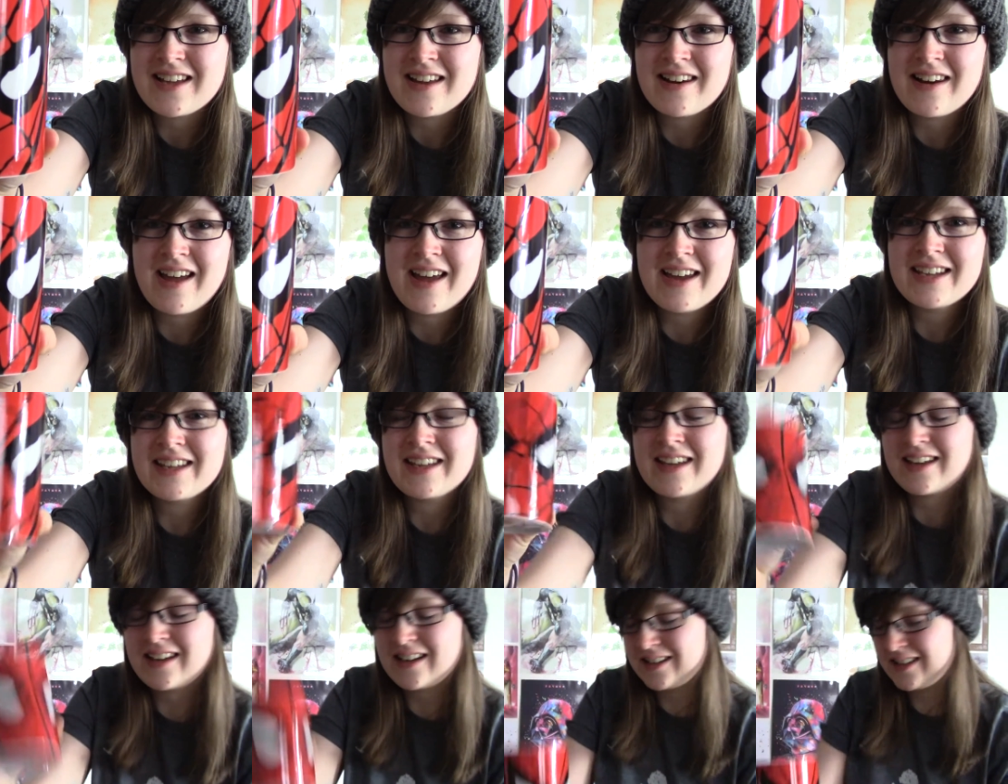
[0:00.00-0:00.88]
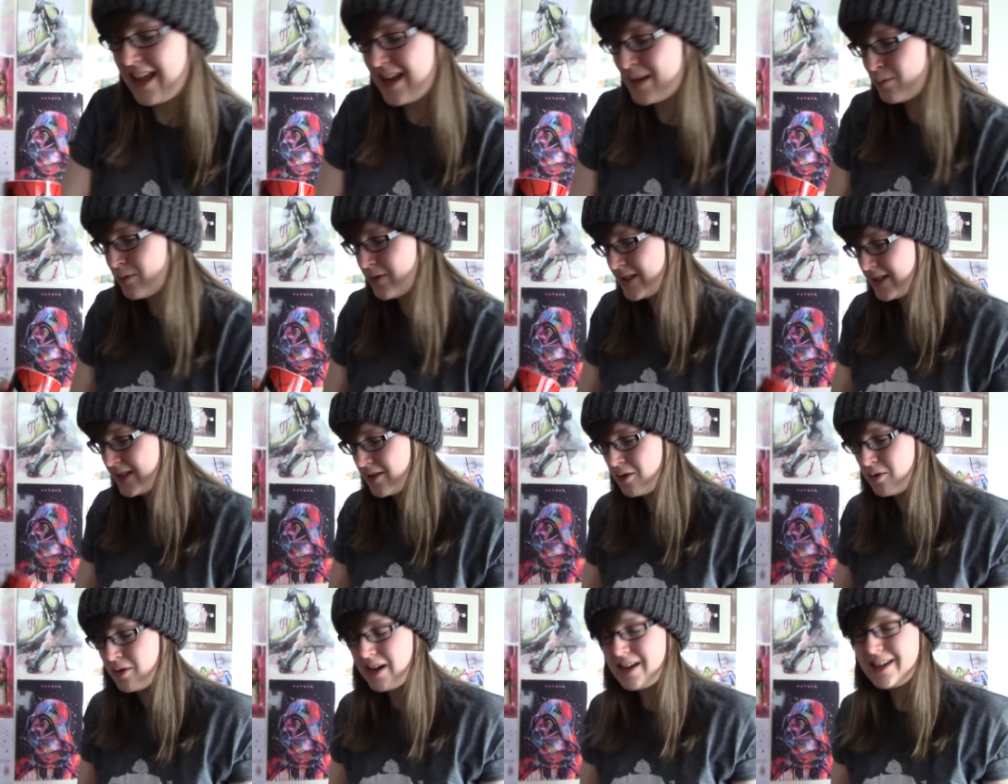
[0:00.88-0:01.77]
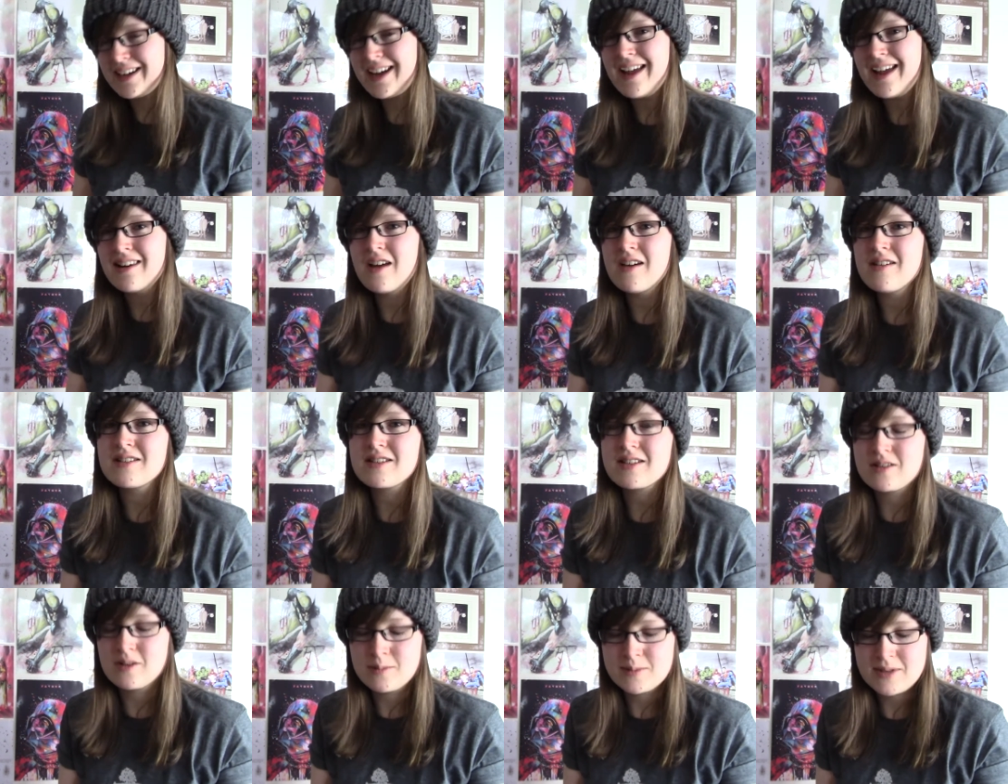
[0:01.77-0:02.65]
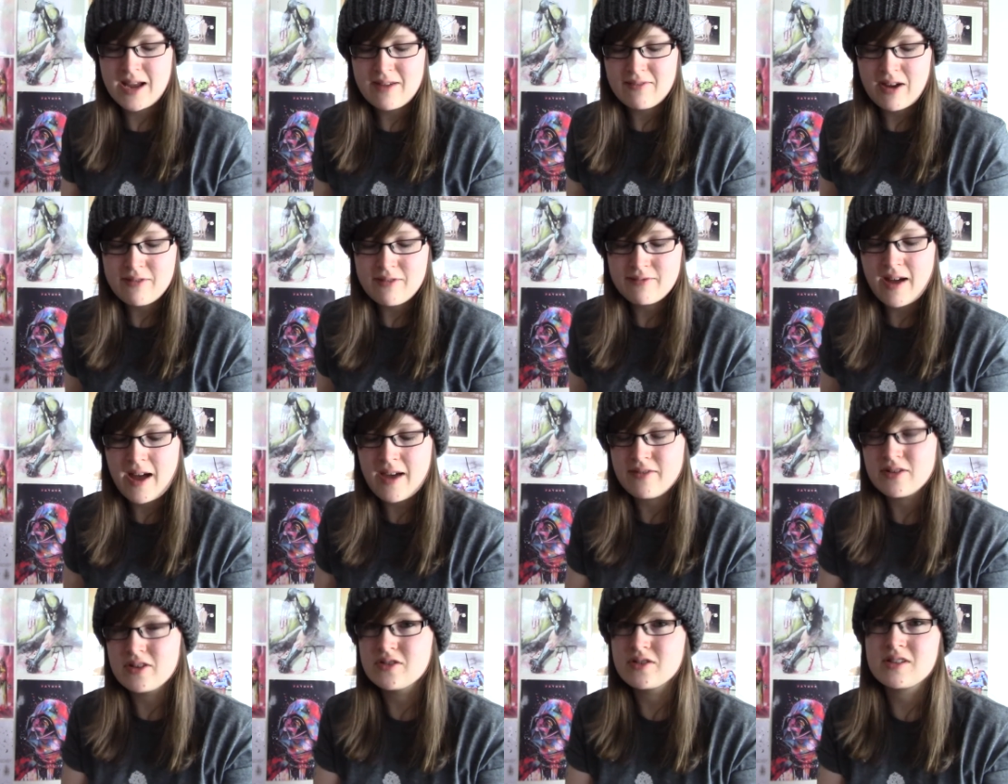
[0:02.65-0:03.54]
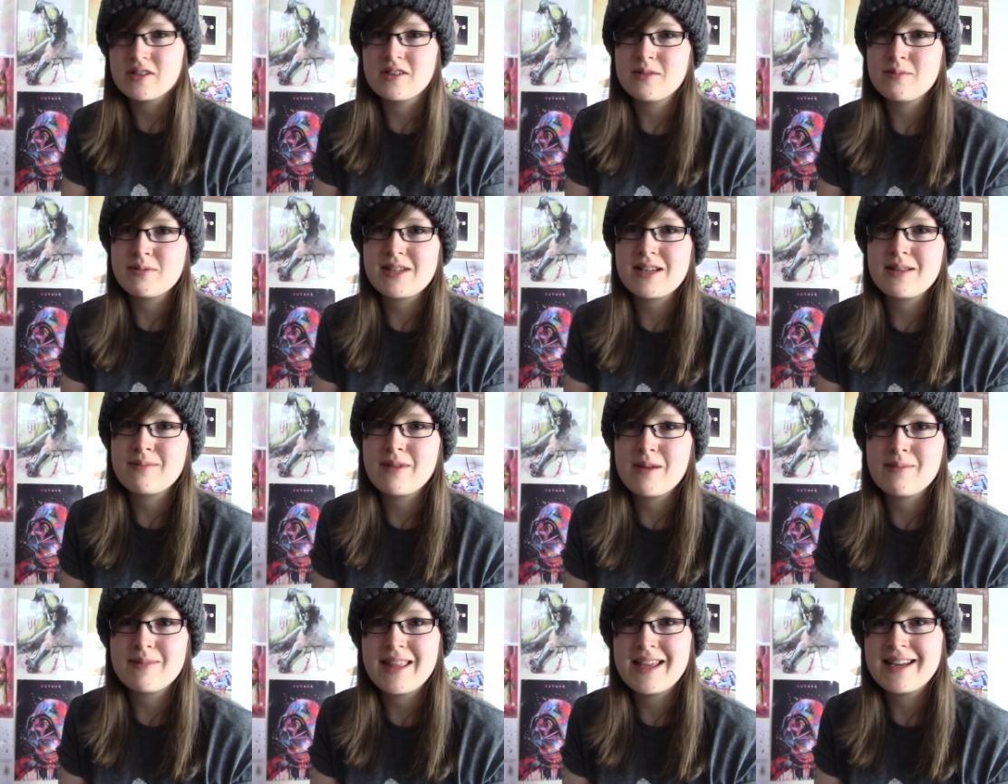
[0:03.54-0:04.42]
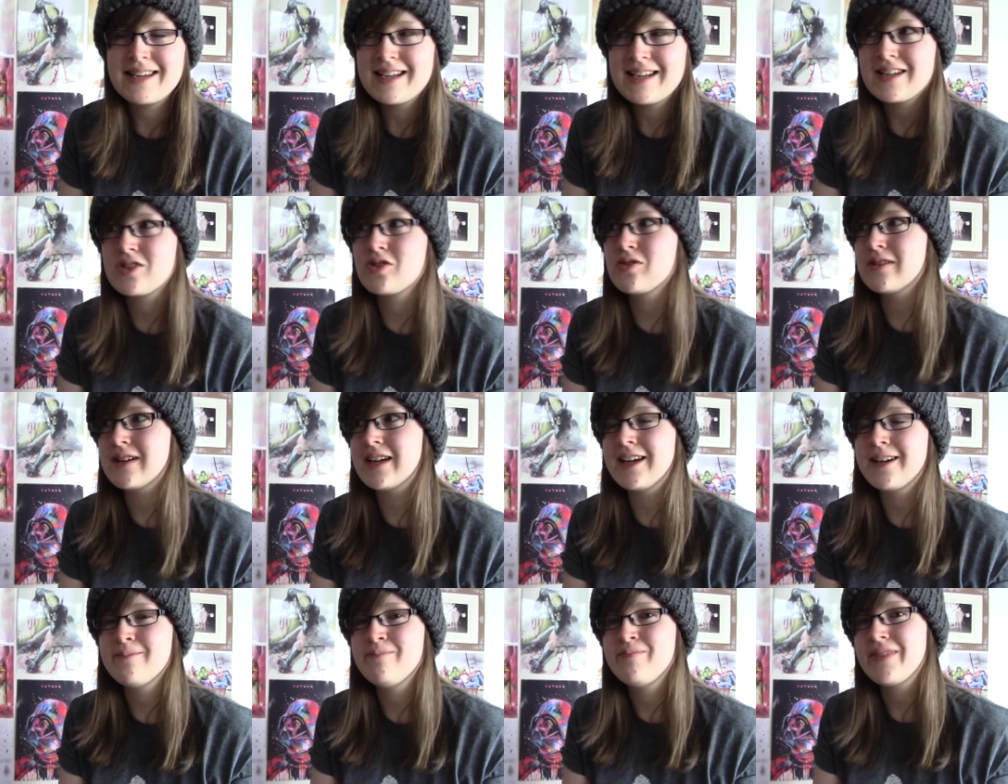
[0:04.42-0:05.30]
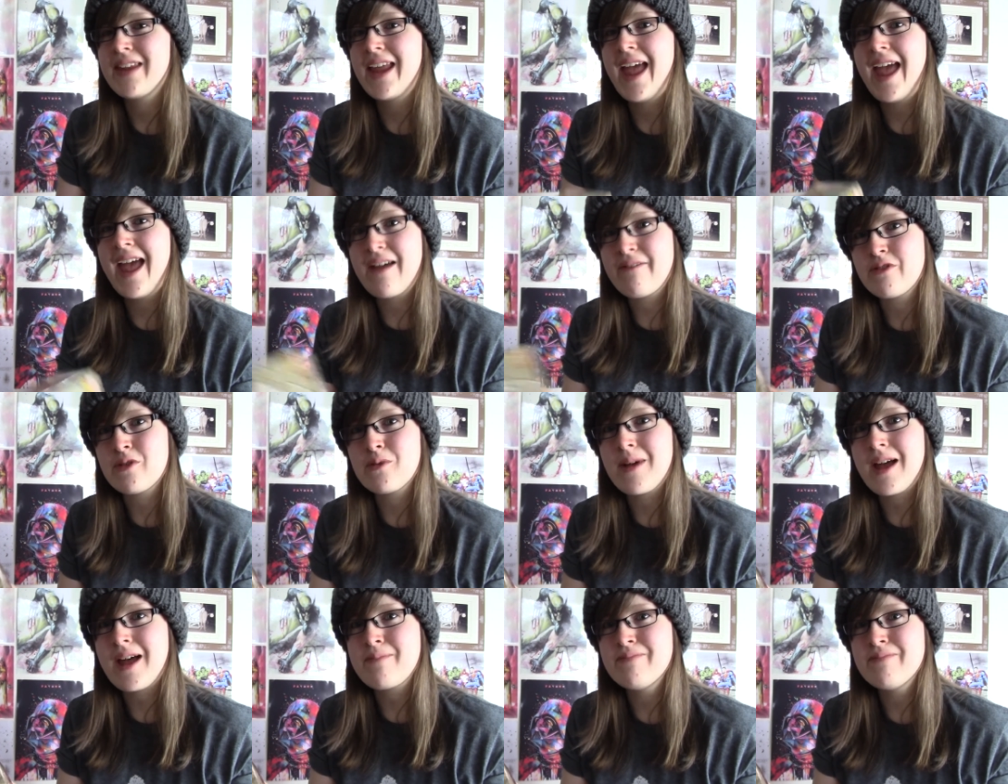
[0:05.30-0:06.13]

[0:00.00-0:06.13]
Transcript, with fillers: I like it. That's pretty cool. And you get loads of cups. I have like five hundred cups at the moment. They're literally everywhere.